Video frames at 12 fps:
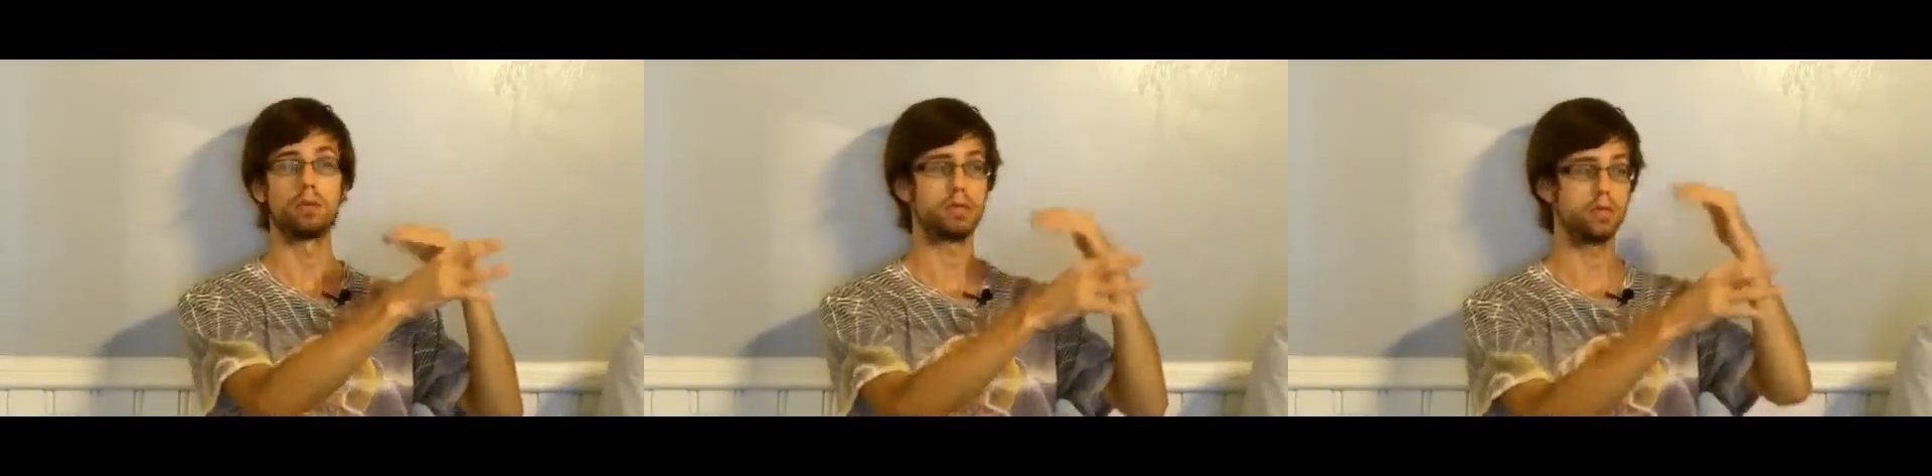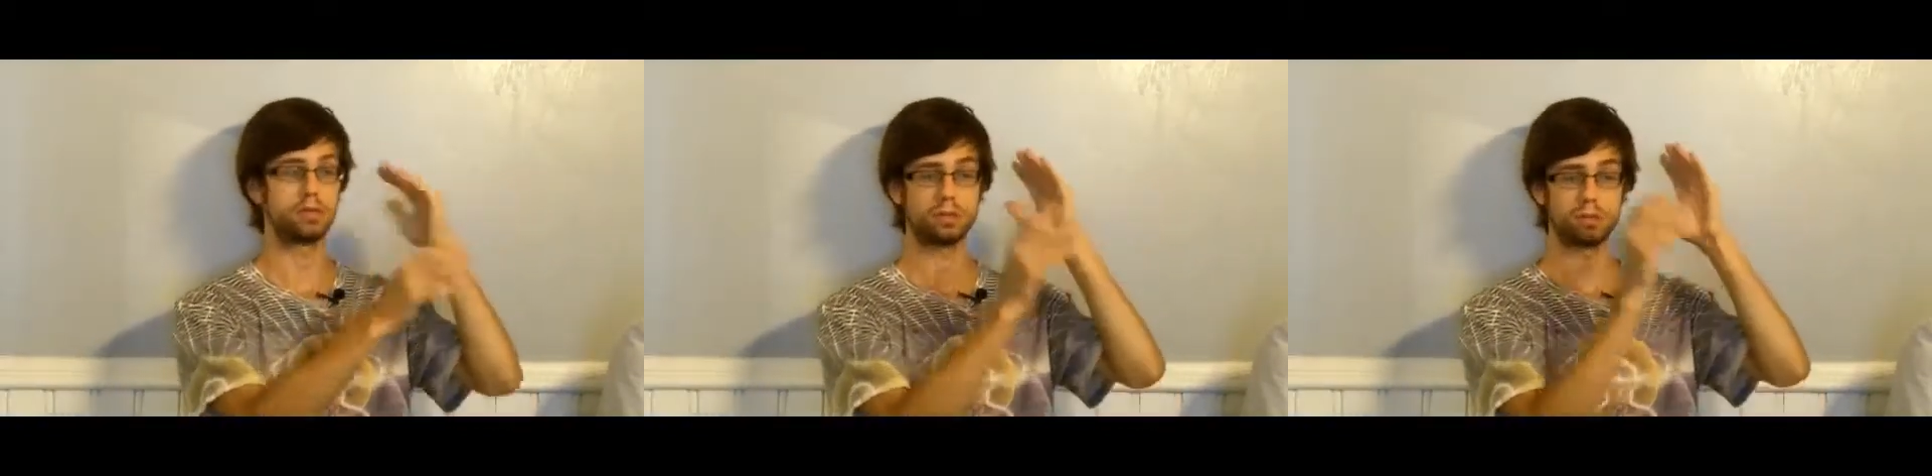
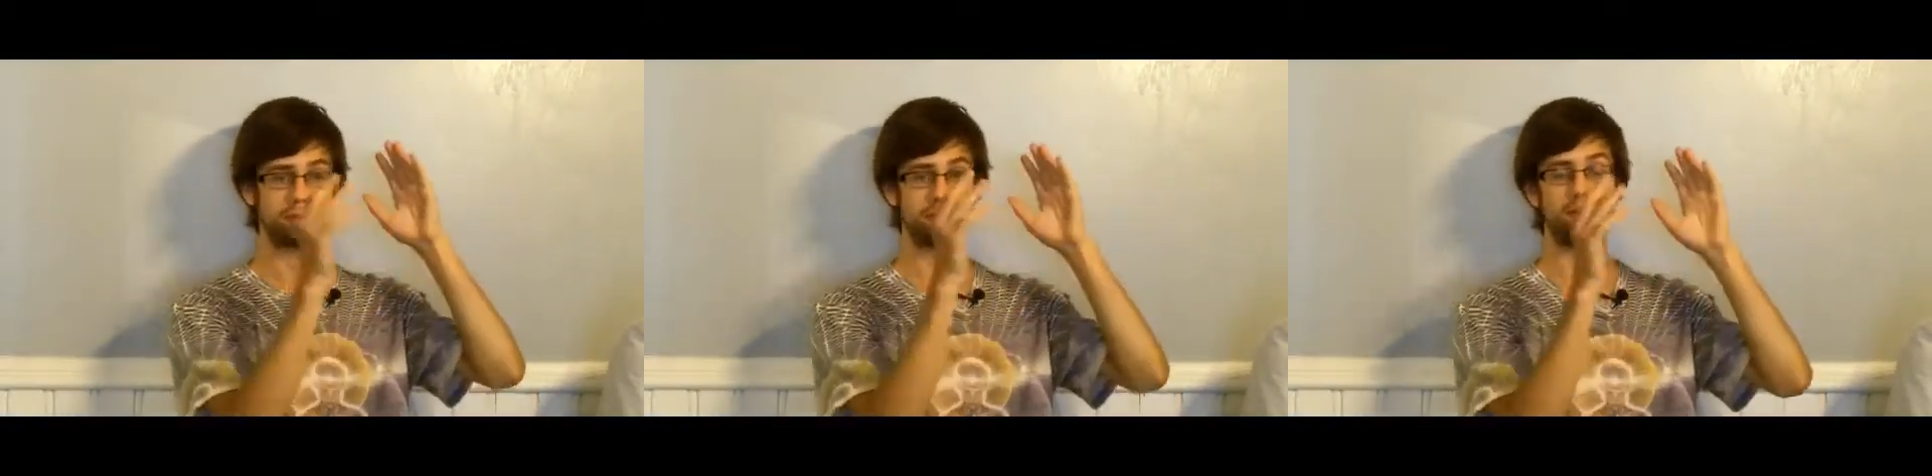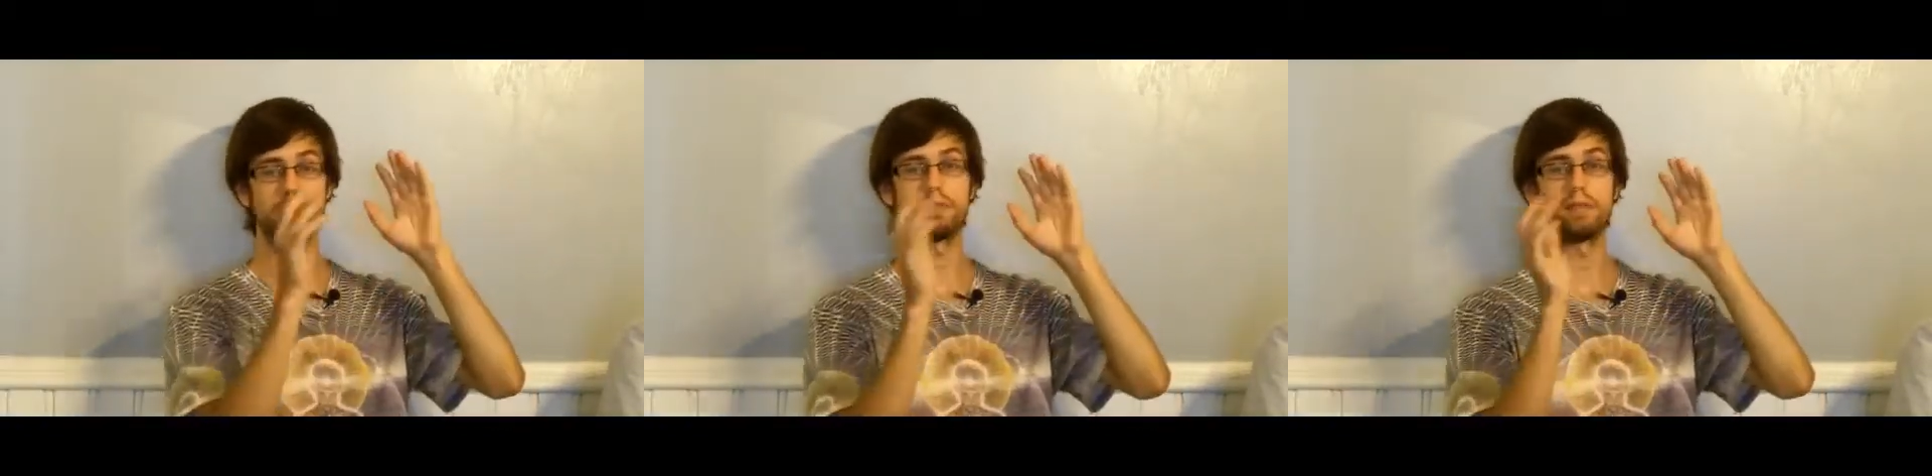which is,
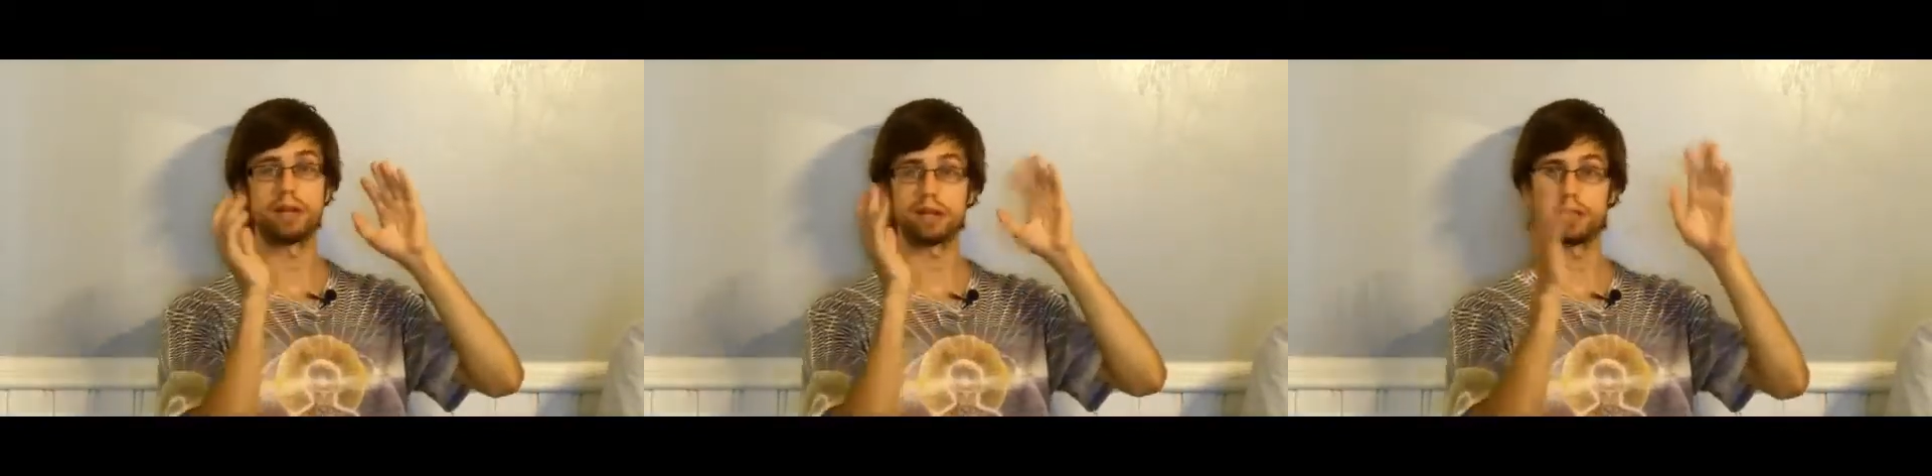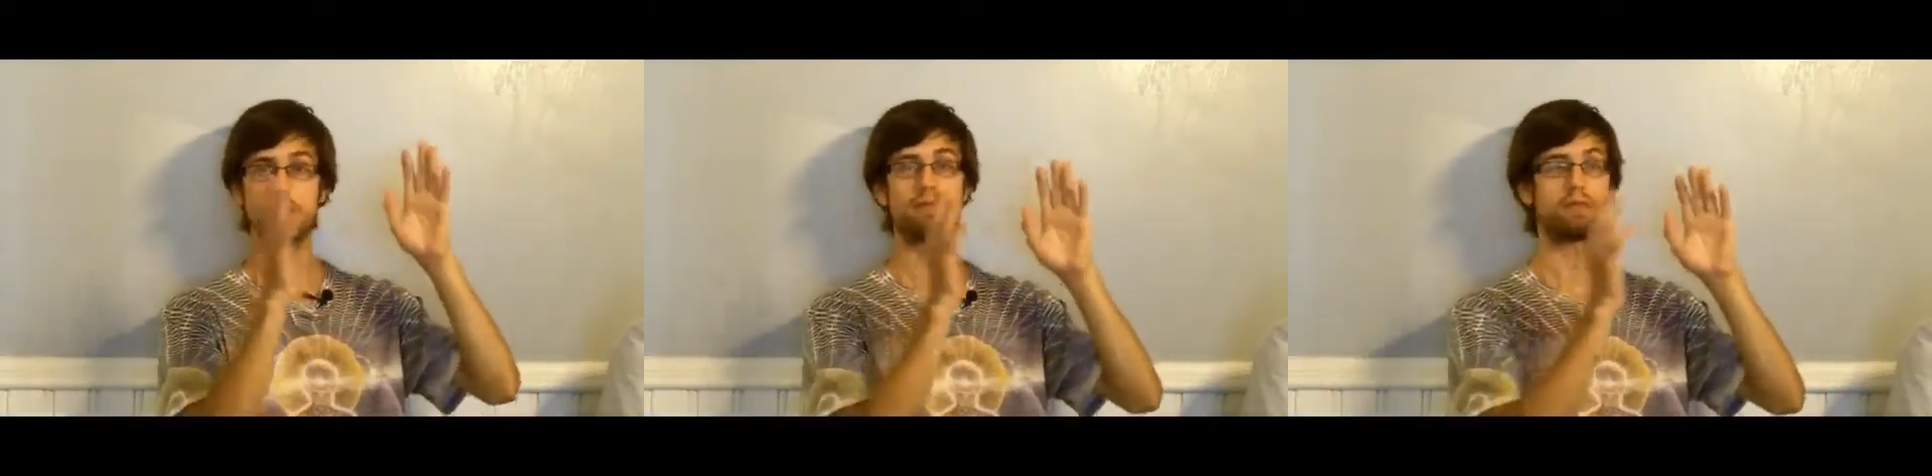you know,
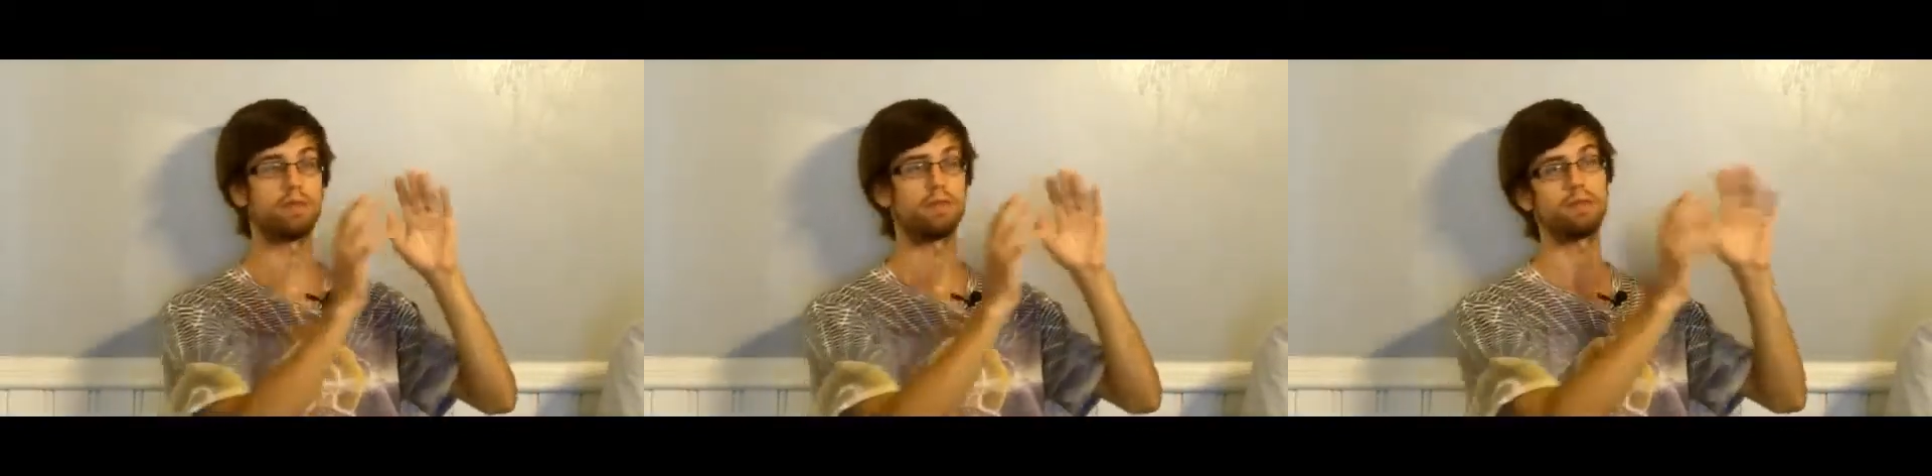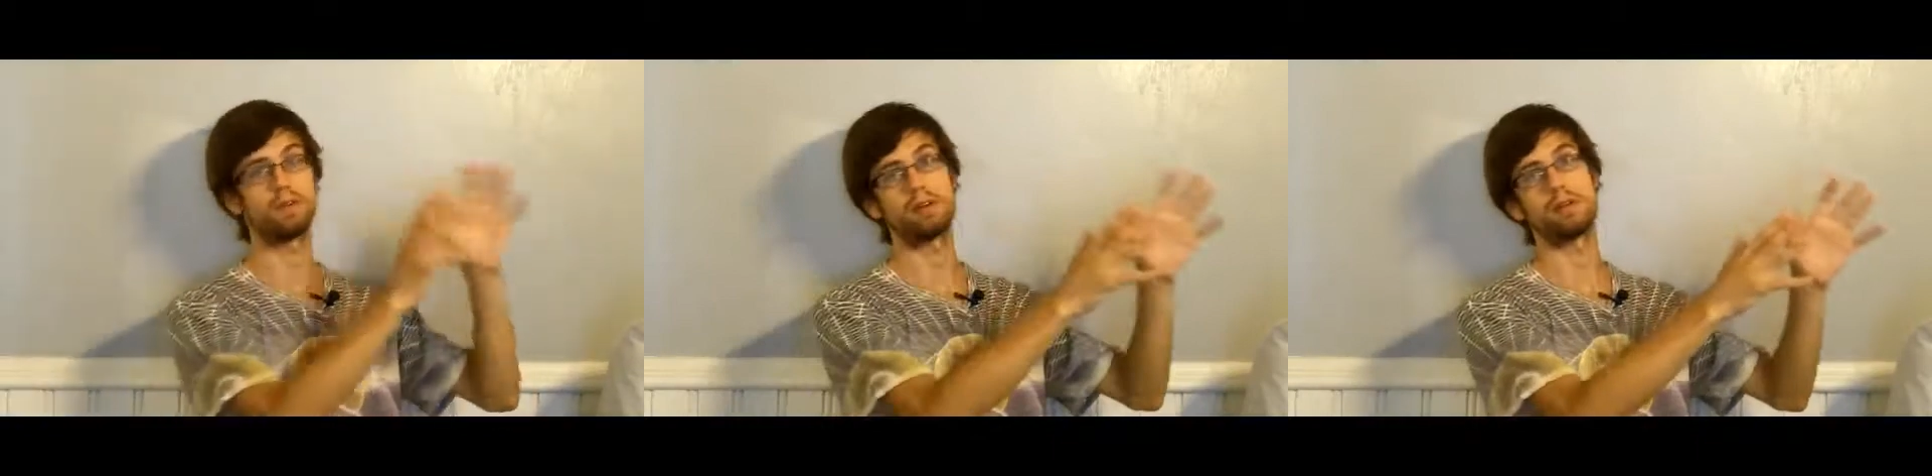very
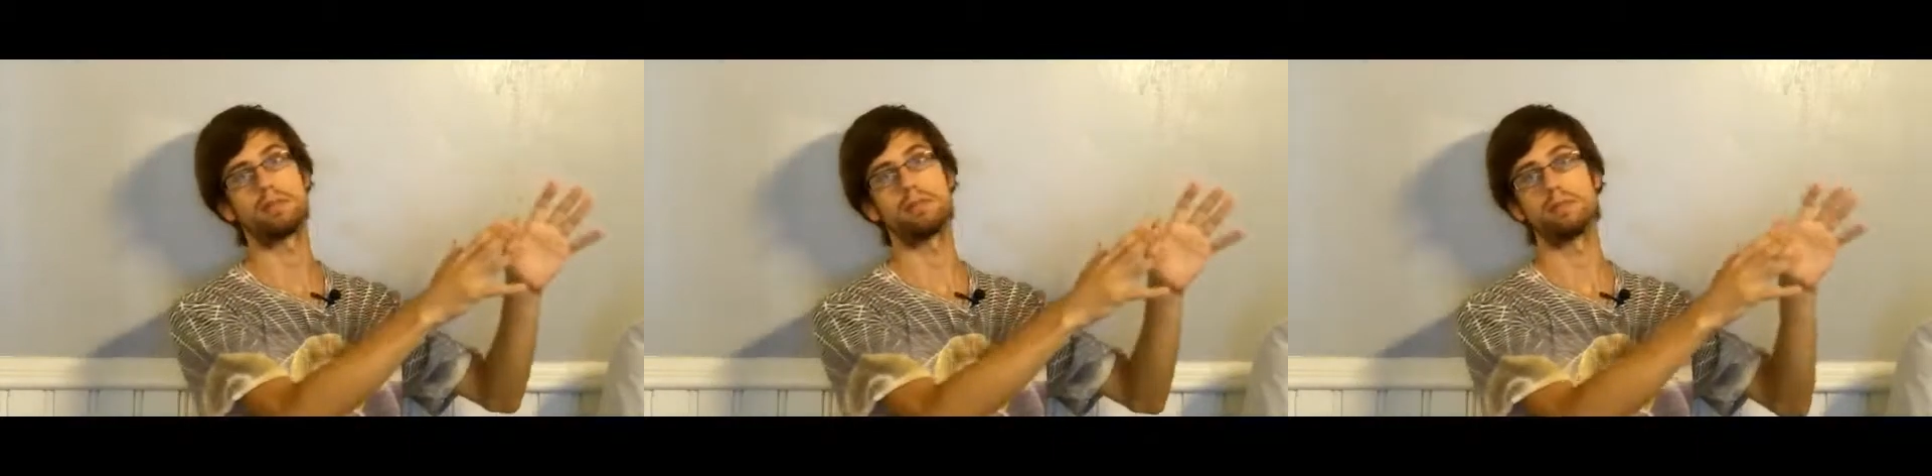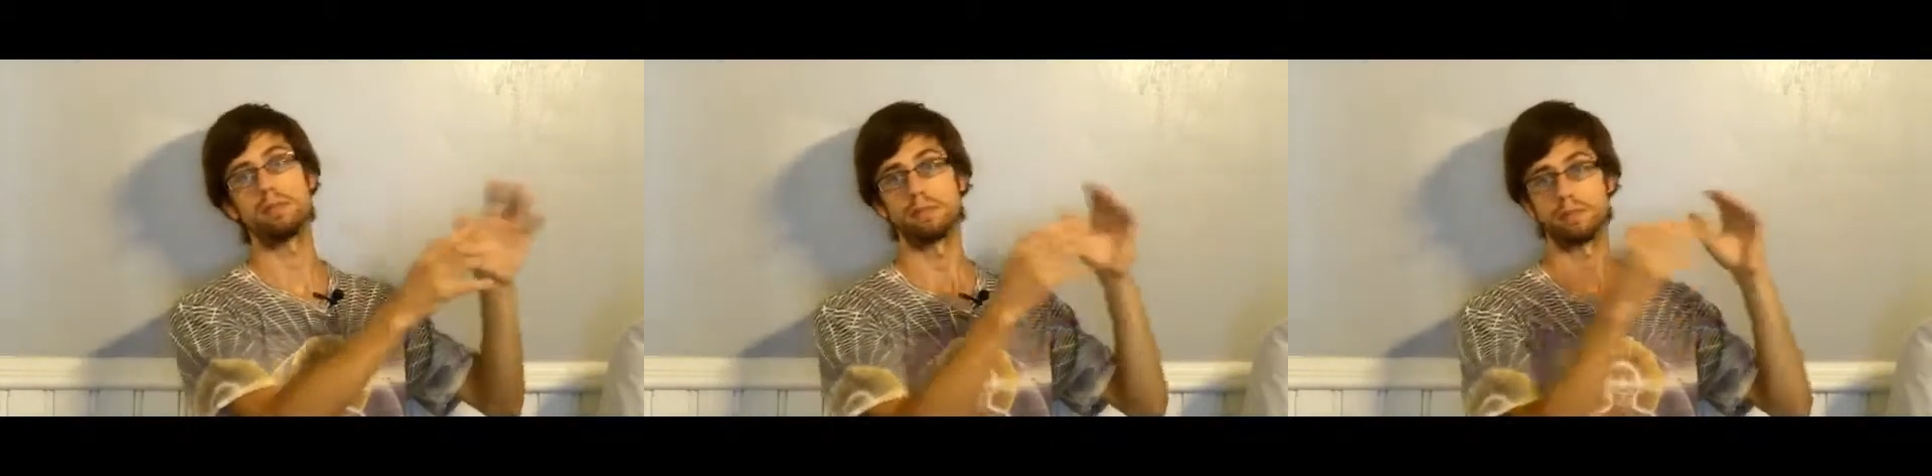different
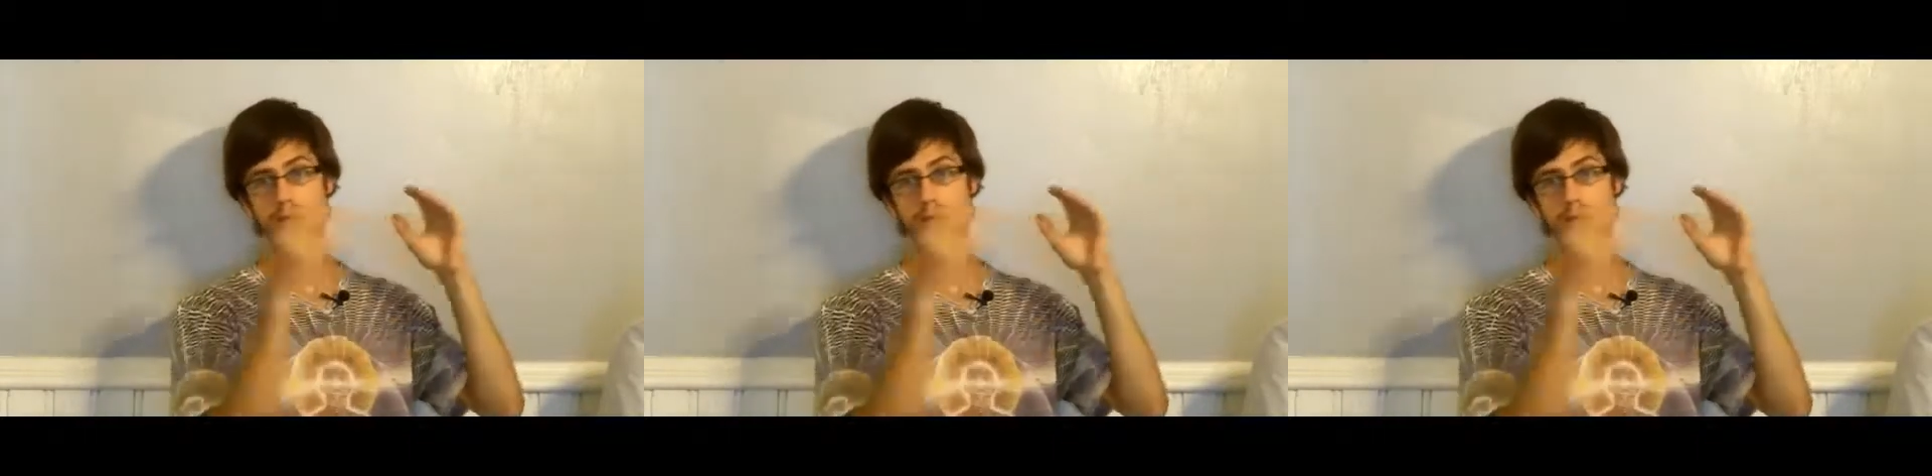from,